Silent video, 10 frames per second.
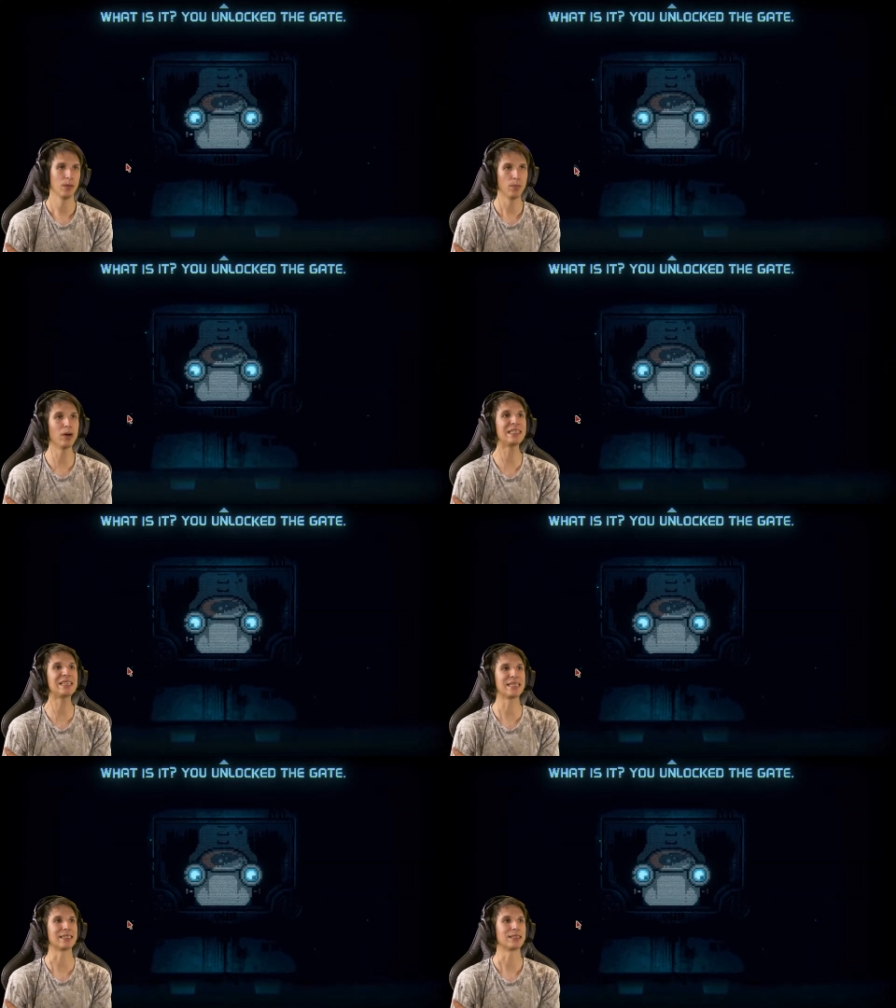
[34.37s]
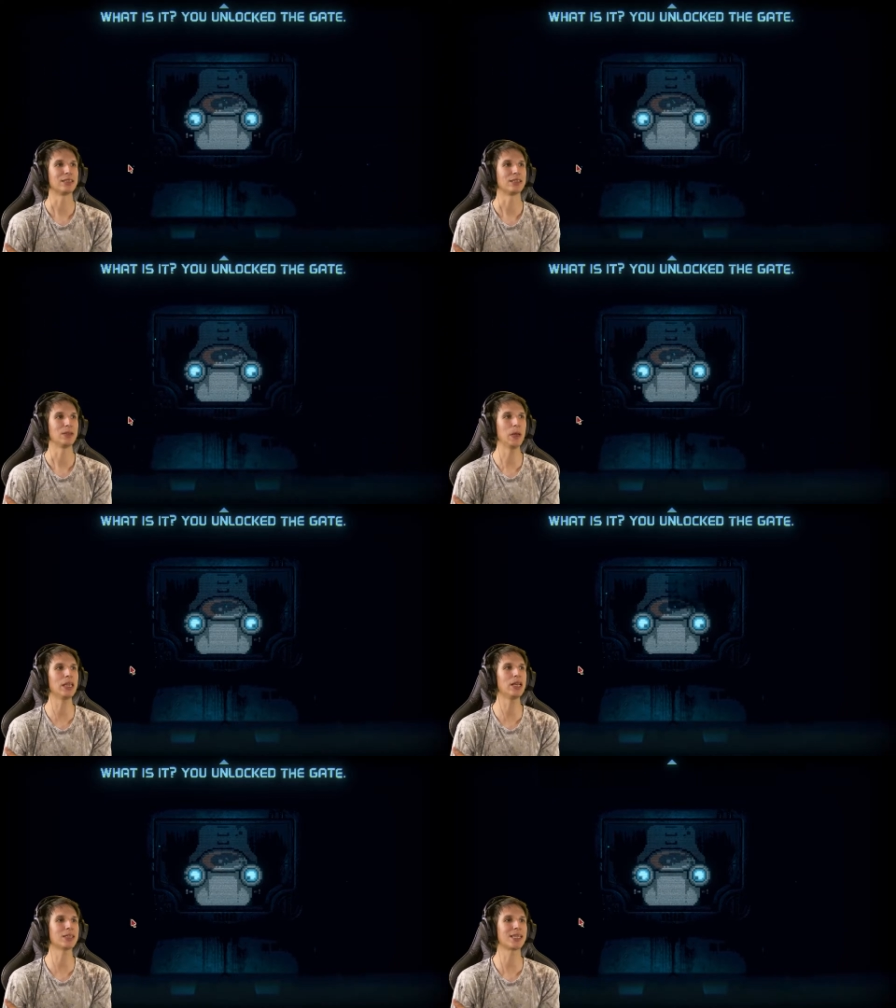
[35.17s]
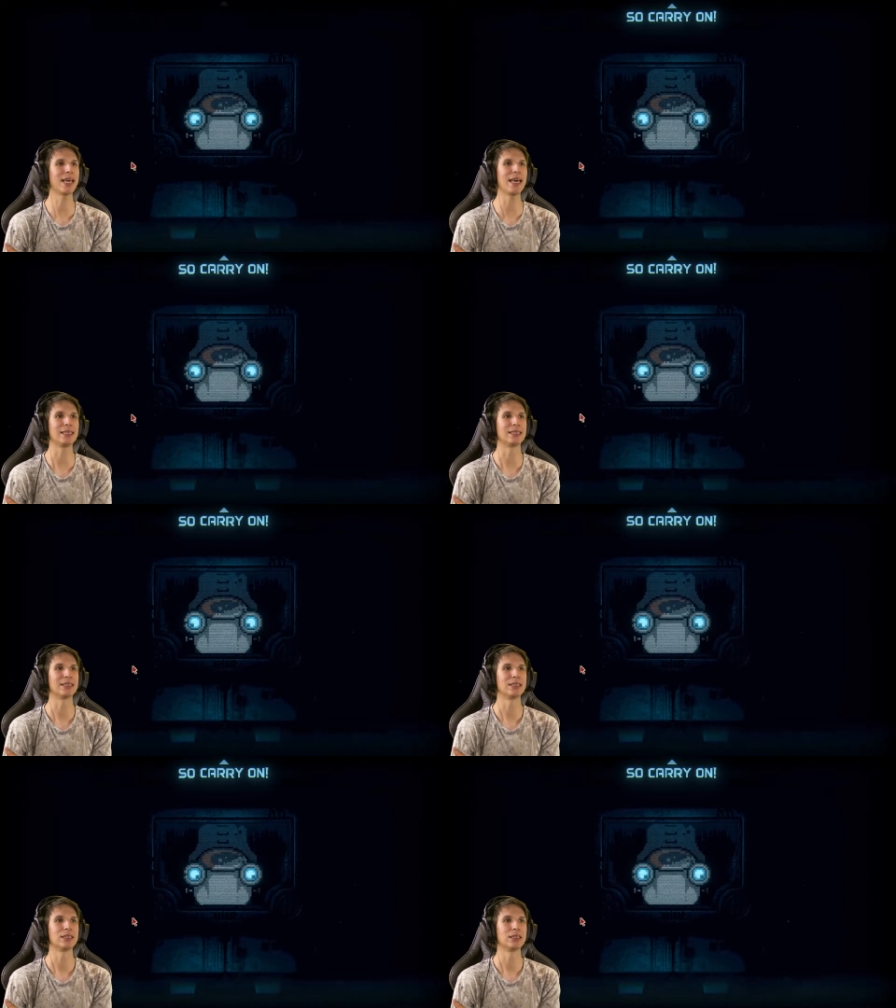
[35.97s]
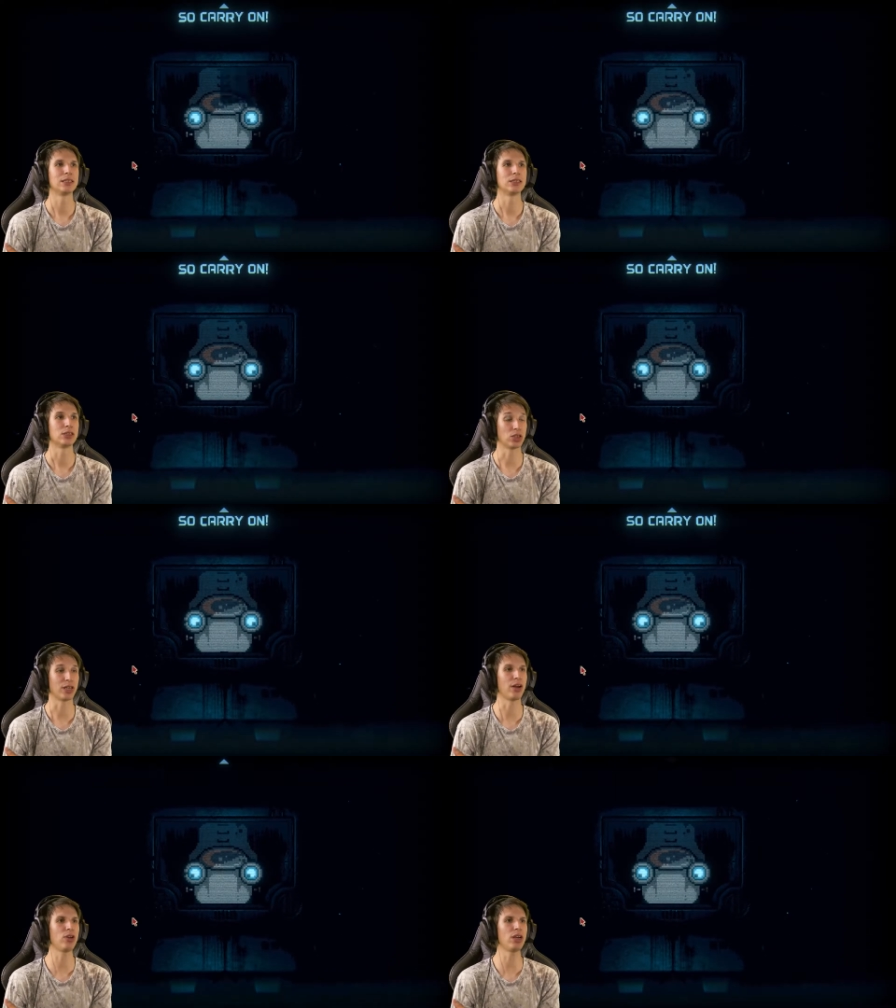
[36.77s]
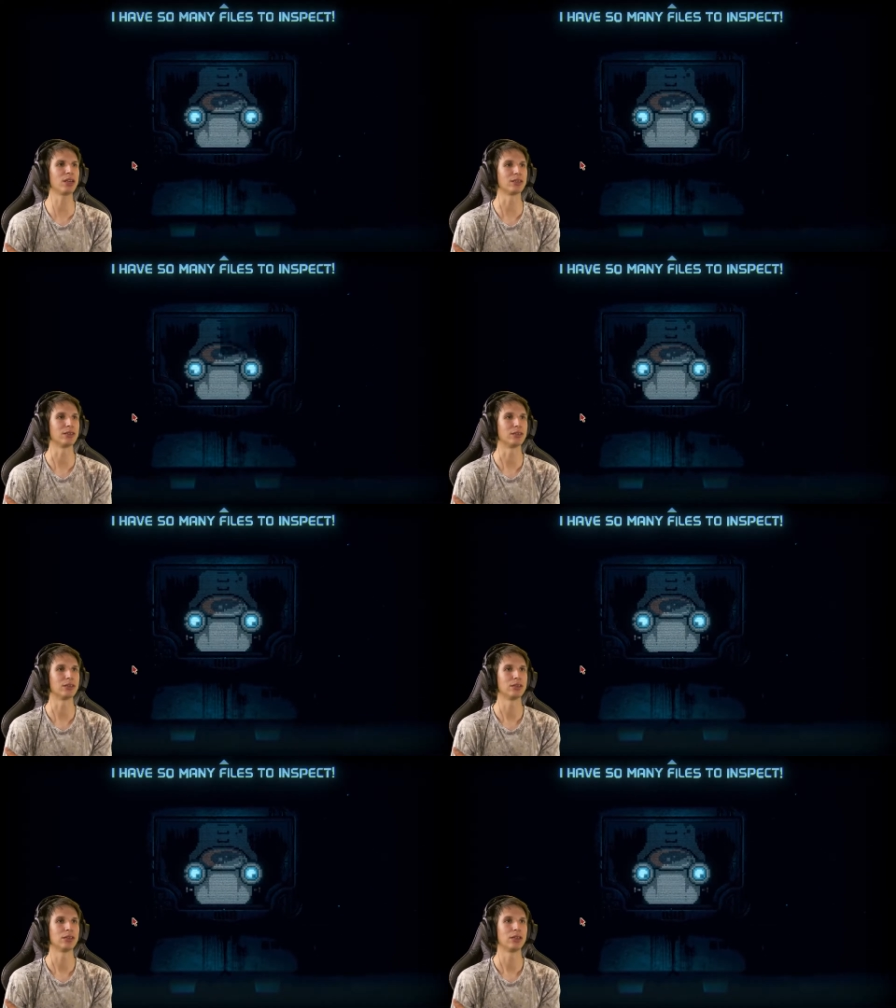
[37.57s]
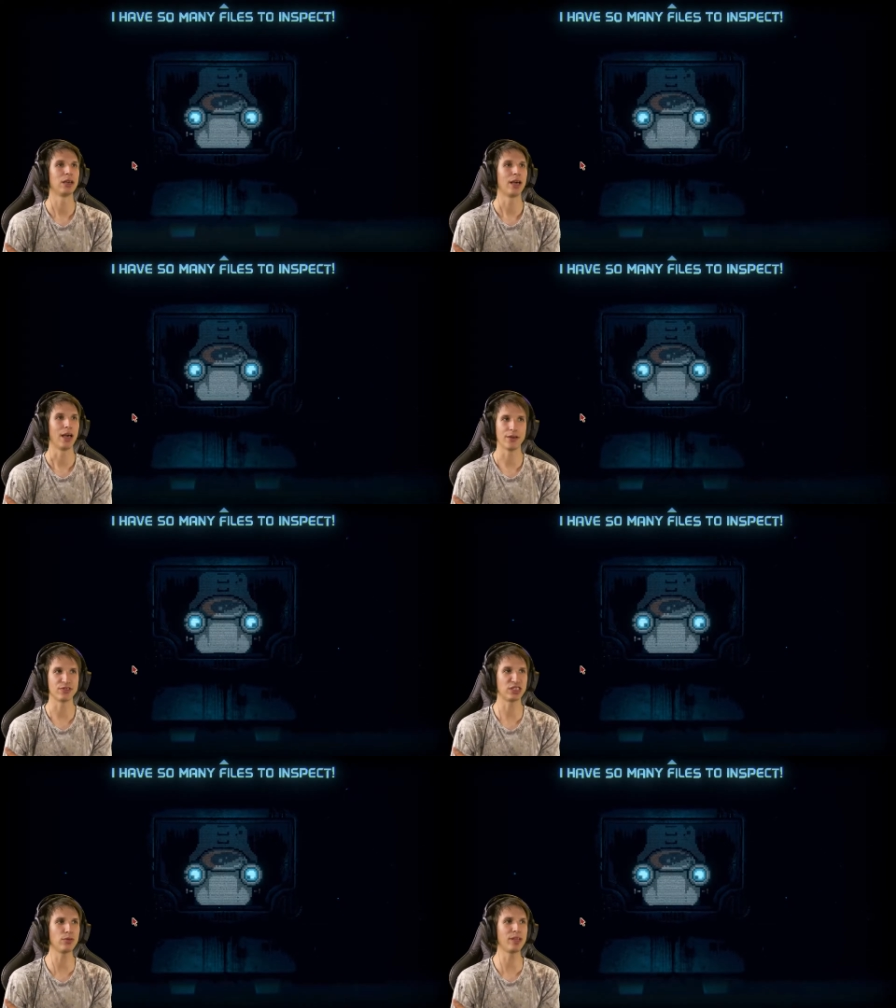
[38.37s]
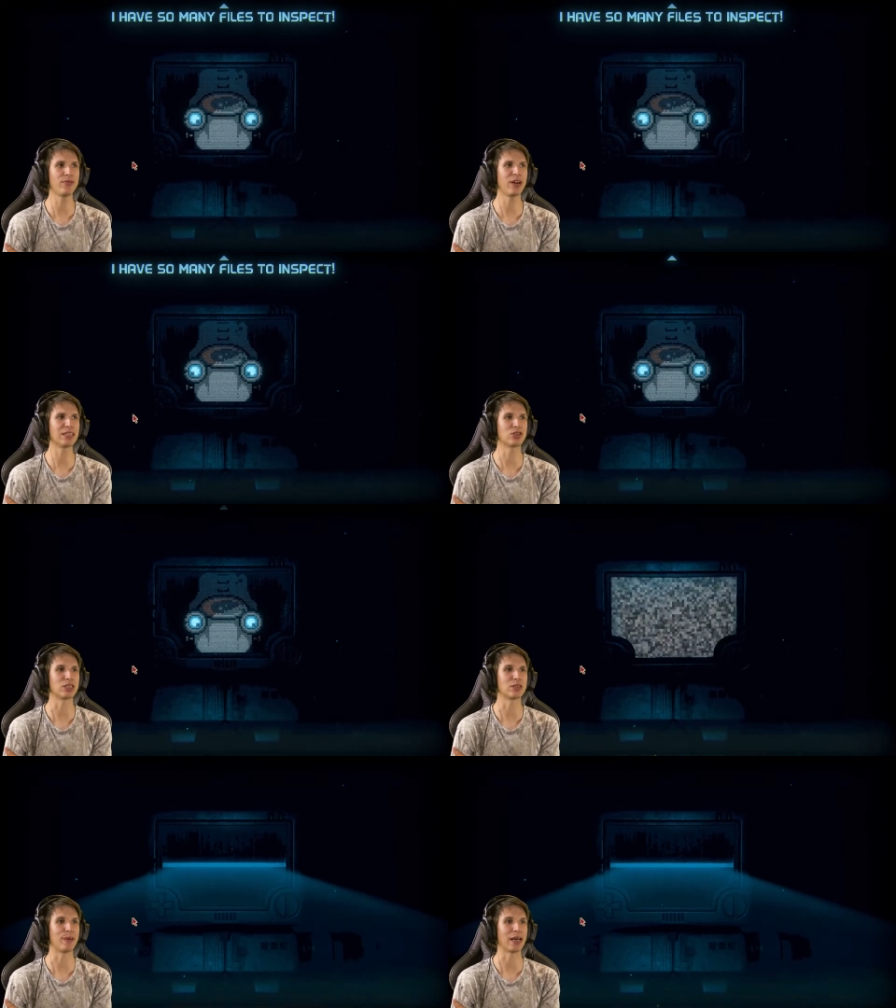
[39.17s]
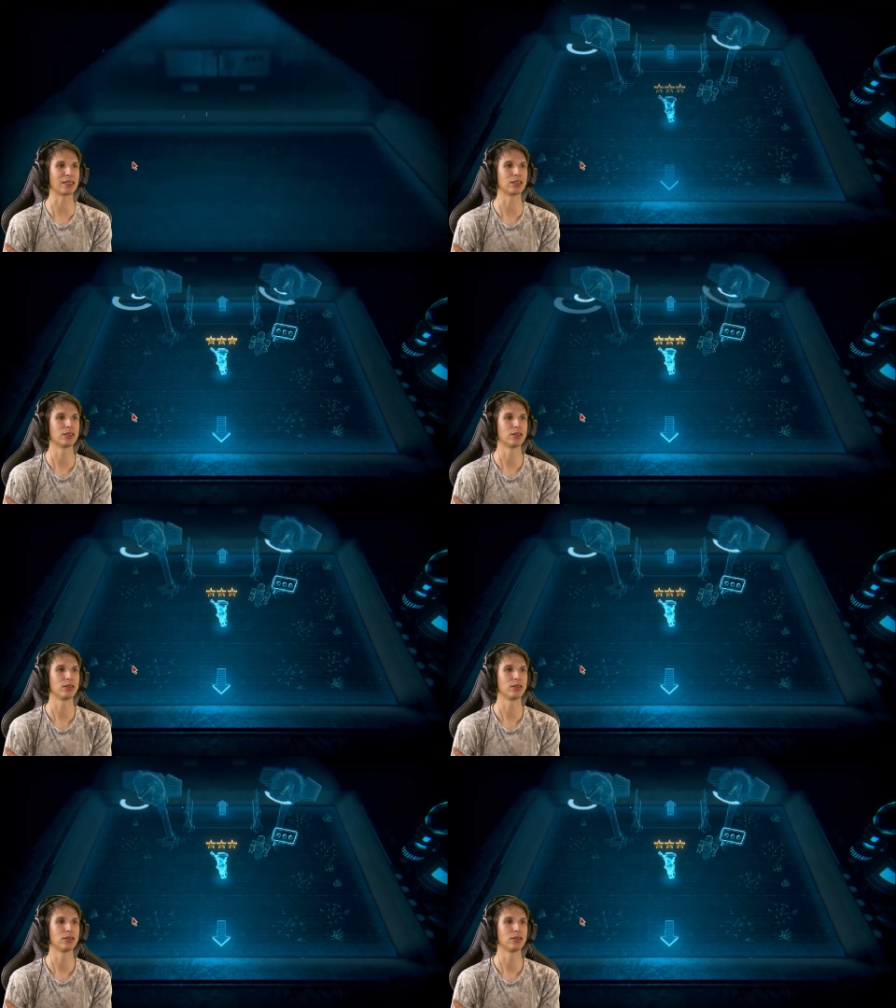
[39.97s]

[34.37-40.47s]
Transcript: What is it? You unlocked the gate. So carry on. I have so many files to inspect.